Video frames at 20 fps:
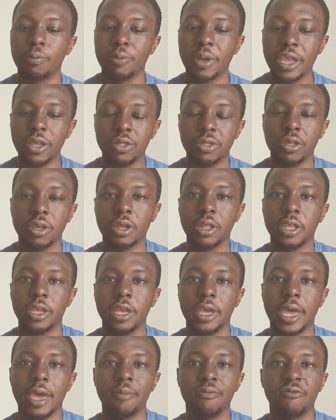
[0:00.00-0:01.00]

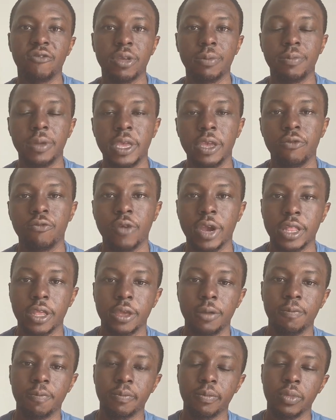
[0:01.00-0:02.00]
basically MVP
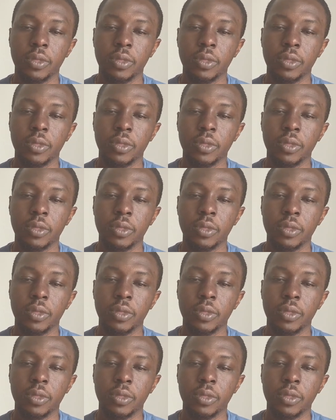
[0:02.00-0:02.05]
ready.